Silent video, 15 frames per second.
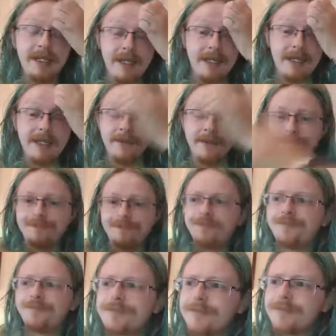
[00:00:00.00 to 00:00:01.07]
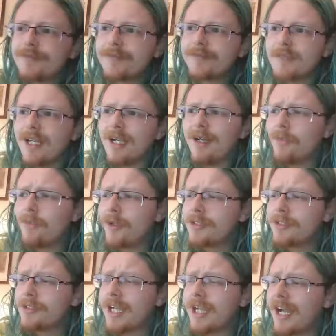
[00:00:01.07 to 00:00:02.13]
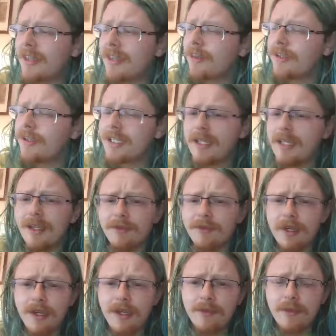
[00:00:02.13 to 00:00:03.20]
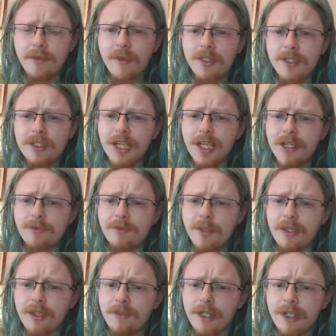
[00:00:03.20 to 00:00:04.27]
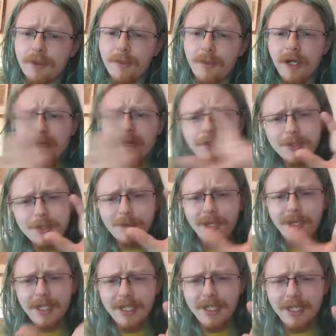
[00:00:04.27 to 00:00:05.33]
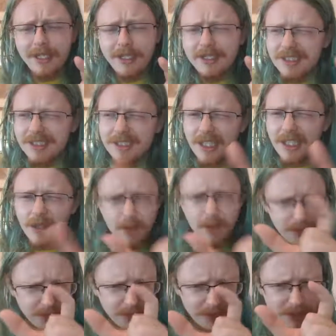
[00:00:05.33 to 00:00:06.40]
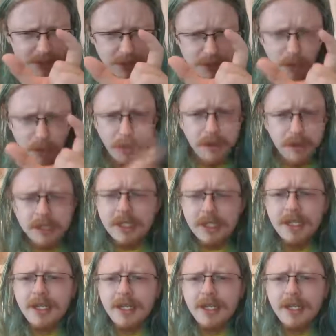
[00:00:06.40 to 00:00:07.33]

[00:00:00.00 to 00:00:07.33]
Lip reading: I had thought today of a project with a Raspberry Pi Zero, you know, the small ones,